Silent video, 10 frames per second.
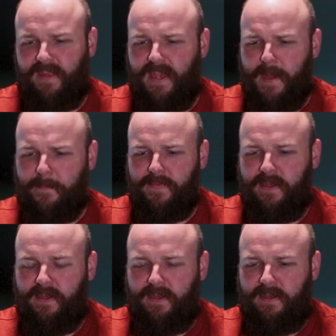yeah,
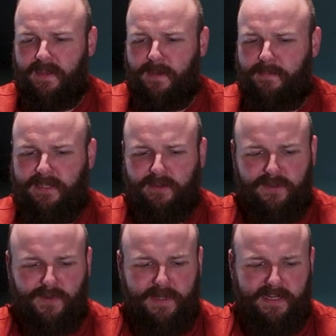a bit
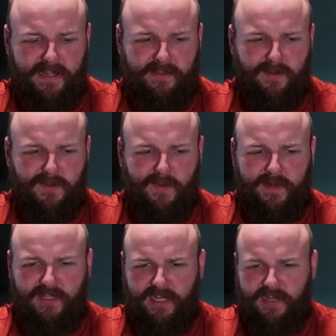too sweet, not thirst
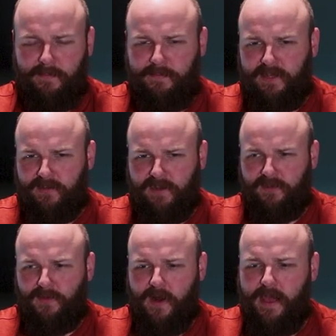quenching, not bitter,
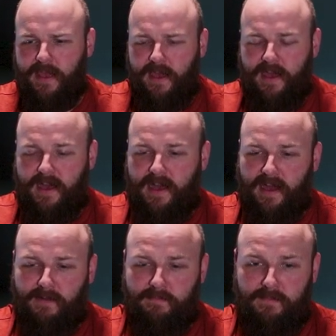not dry,
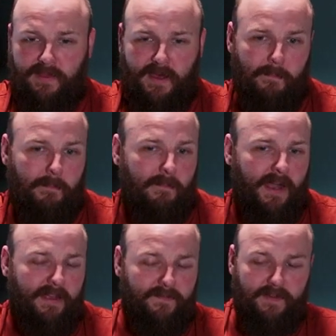um, not
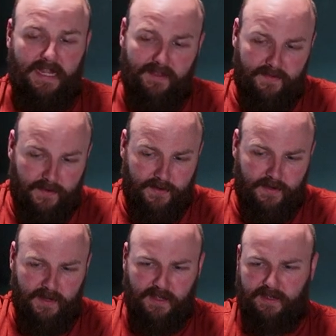my
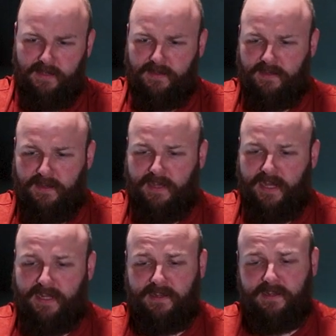flavor.
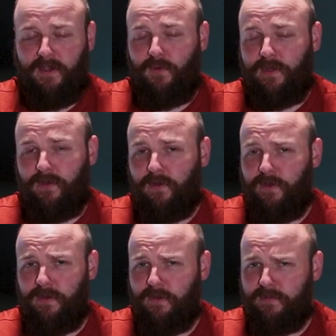Again, the goûts et
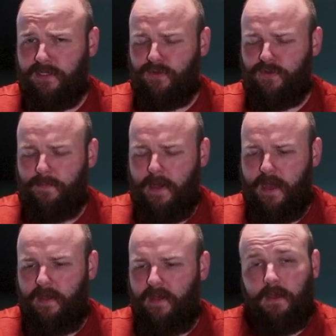on discute
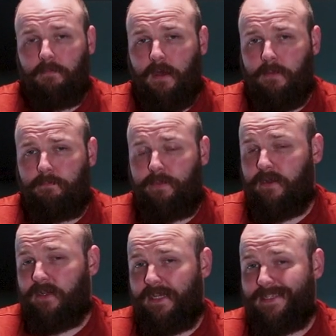pas. But
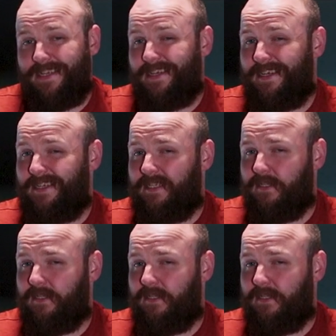beer tasting is